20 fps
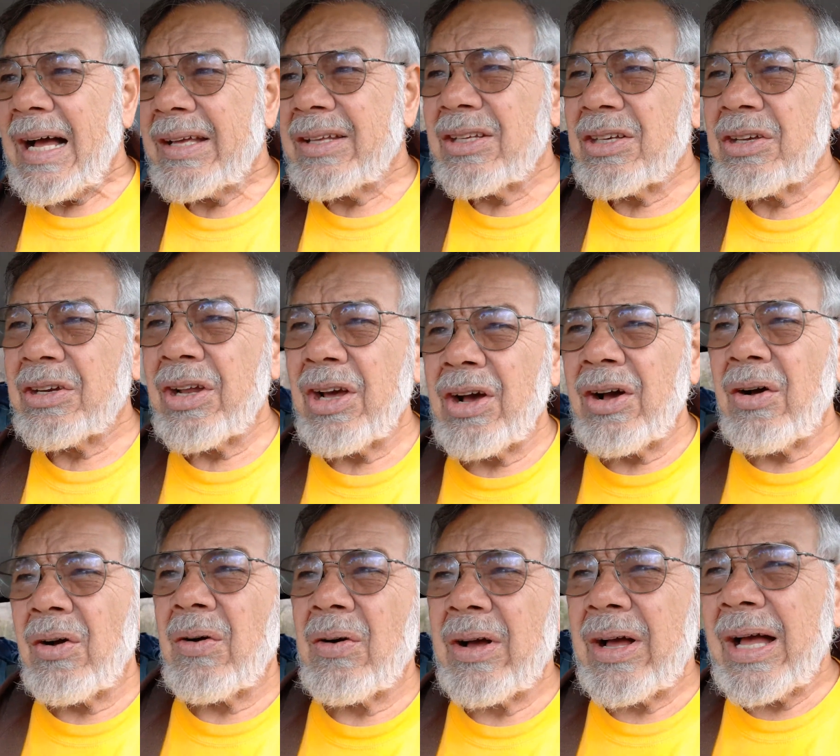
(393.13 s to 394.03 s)
you
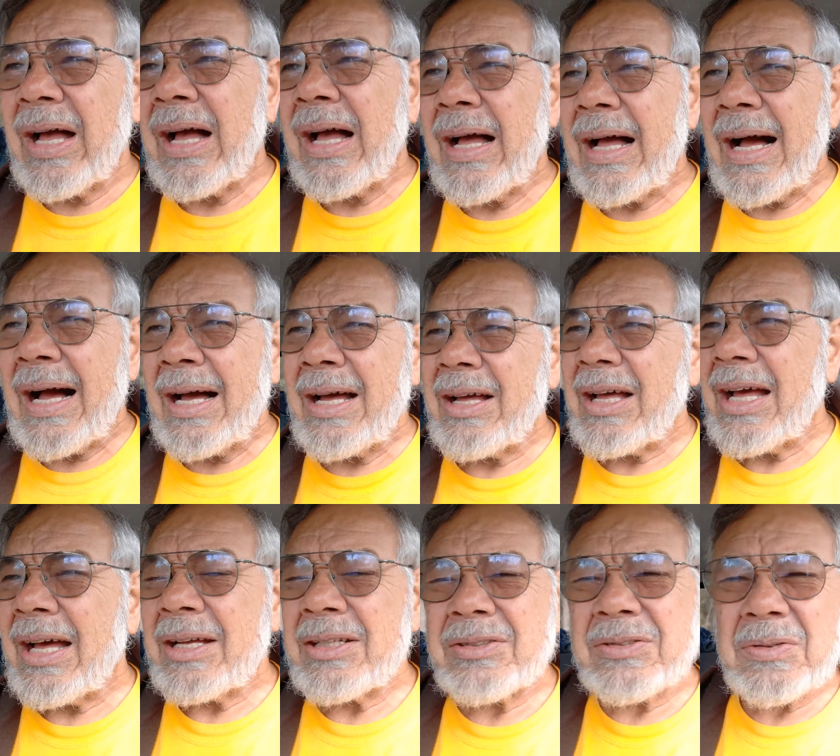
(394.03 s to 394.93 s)
know,
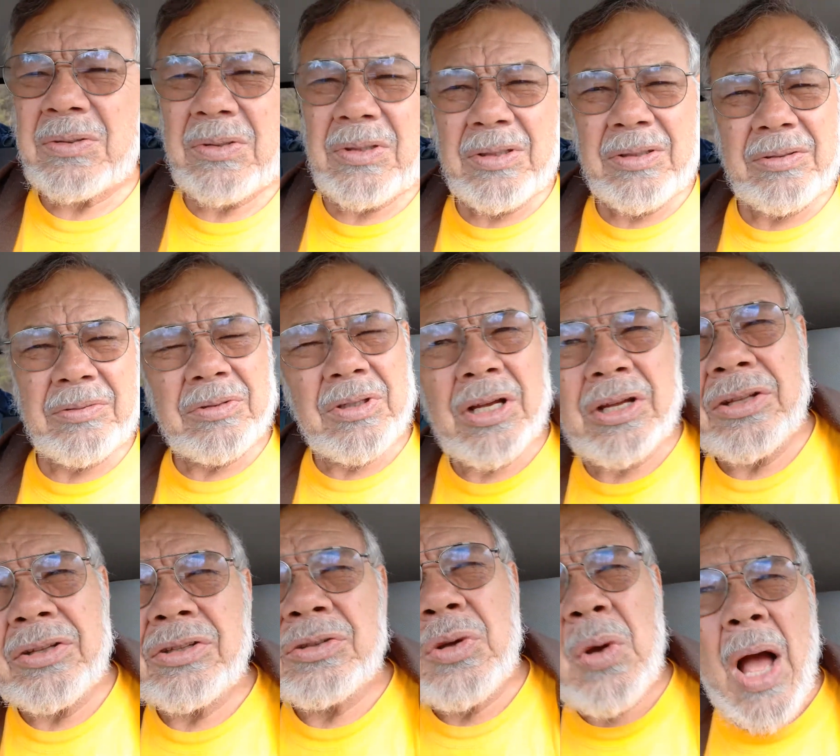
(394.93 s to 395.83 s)
I,
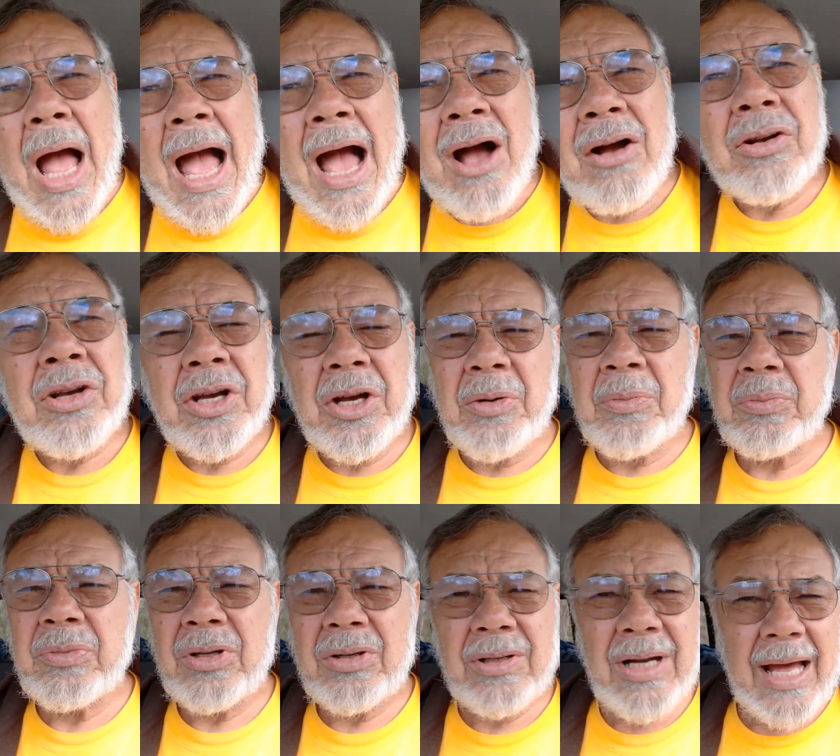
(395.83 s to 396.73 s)
how
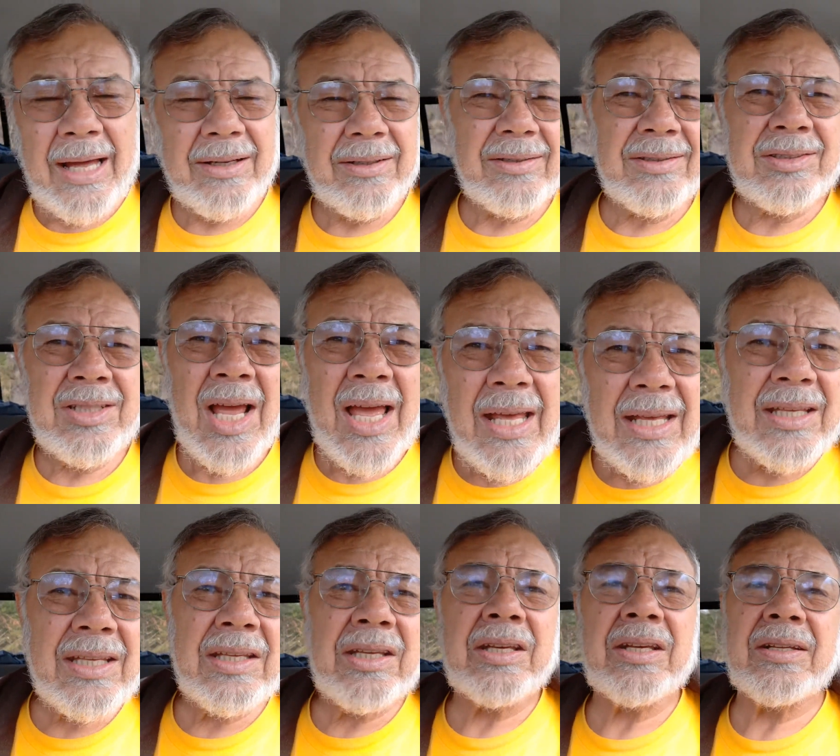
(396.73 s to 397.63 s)
come they're not
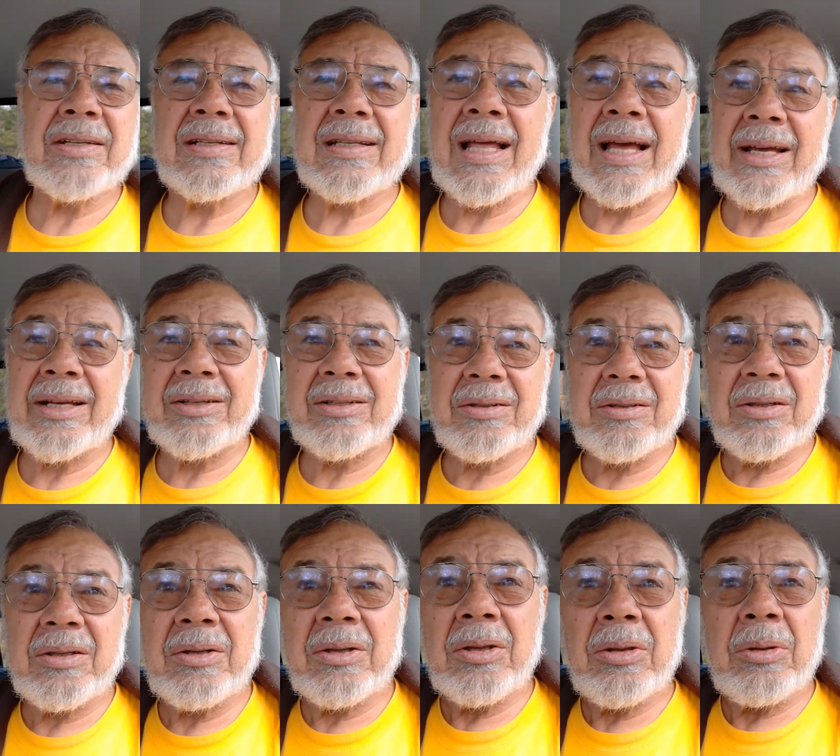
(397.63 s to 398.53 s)
taking it like
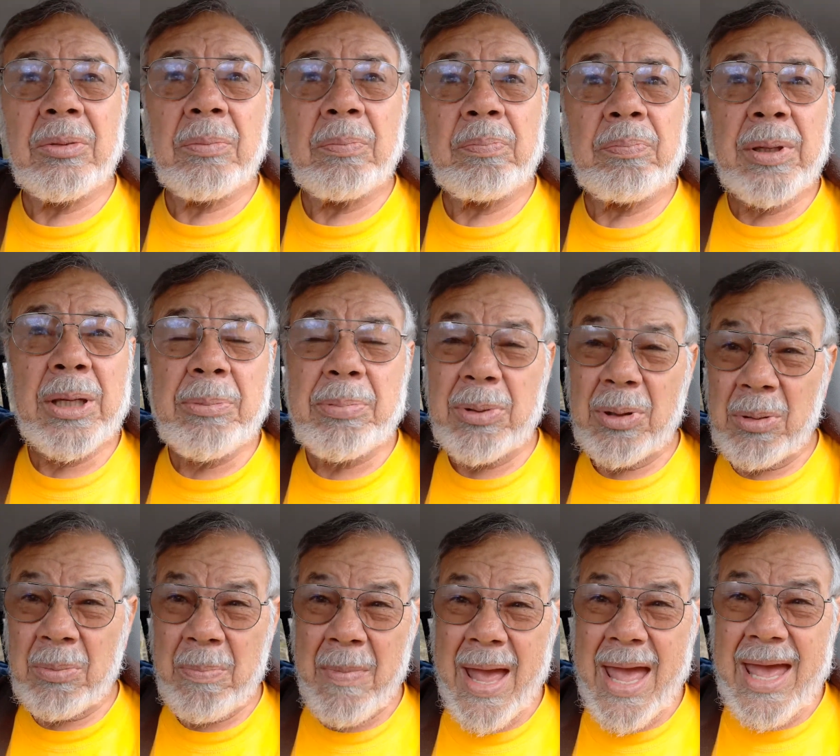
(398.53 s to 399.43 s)
people
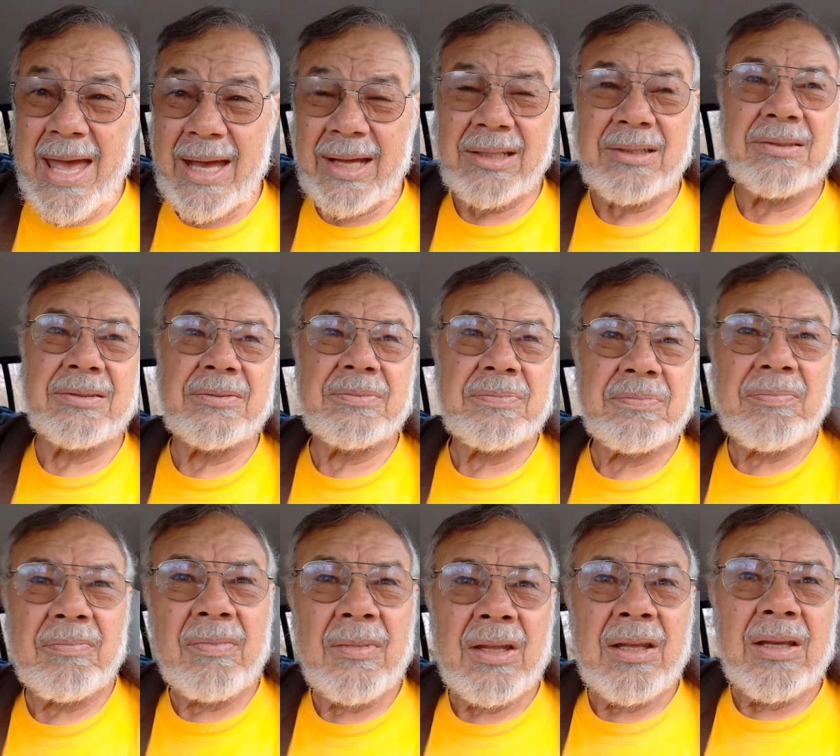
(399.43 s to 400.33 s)
are mad?
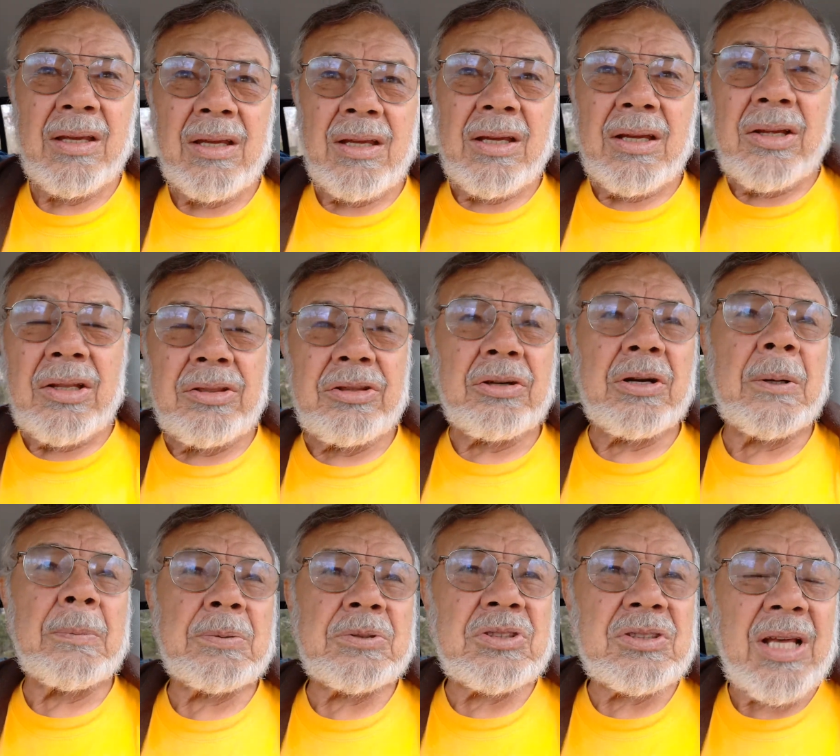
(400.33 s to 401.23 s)
they're
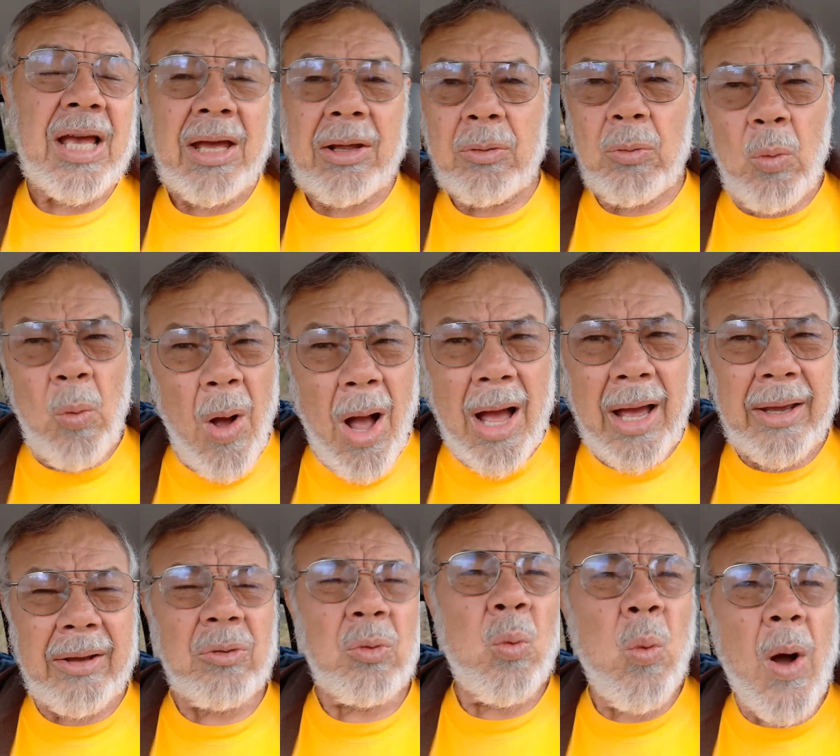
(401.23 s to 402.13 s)
upset.
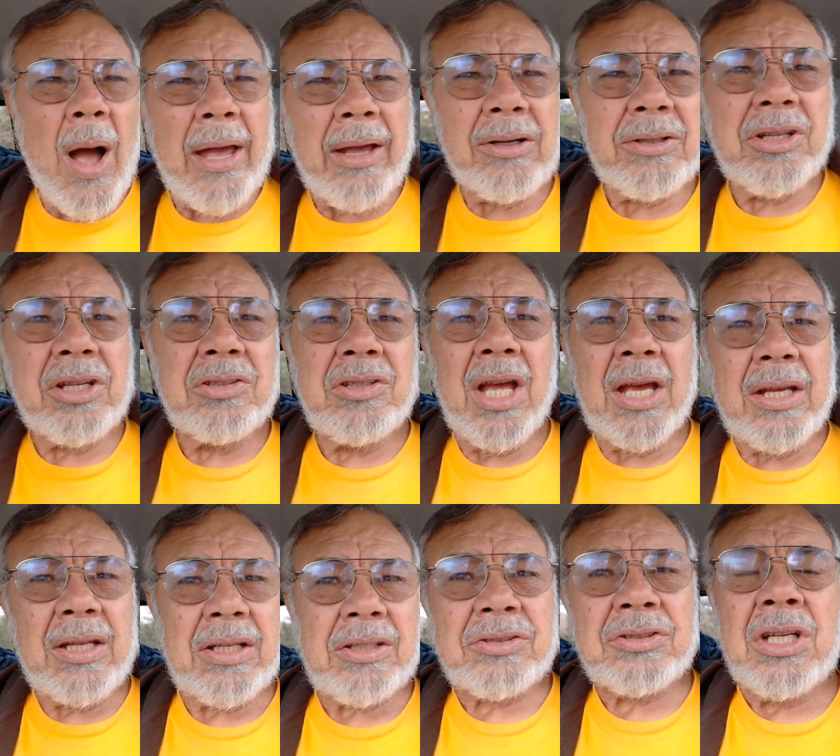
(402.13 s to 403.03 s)
Why? Why aren't they
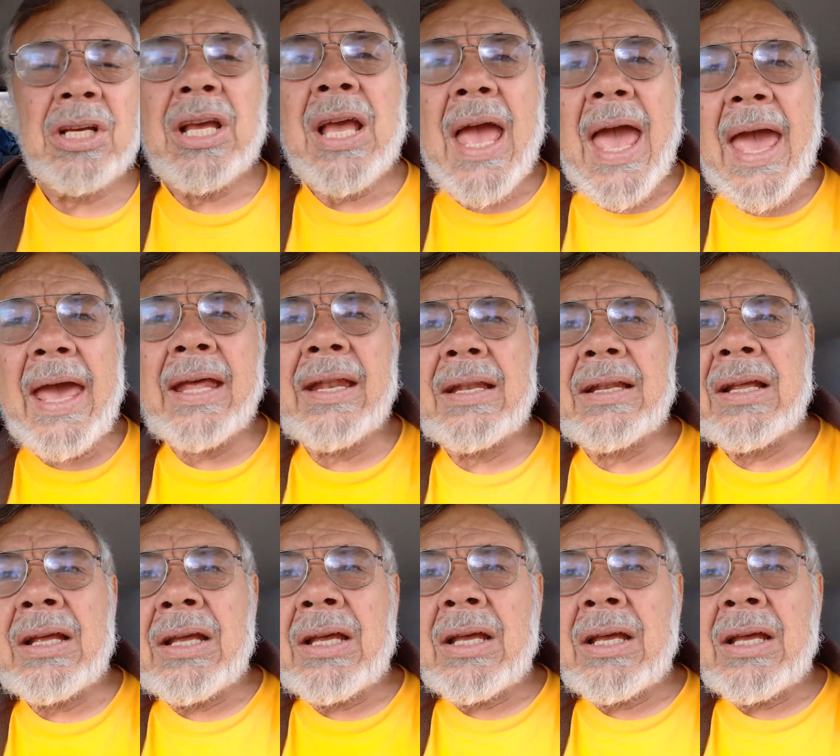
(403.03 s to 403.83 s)
taking this? And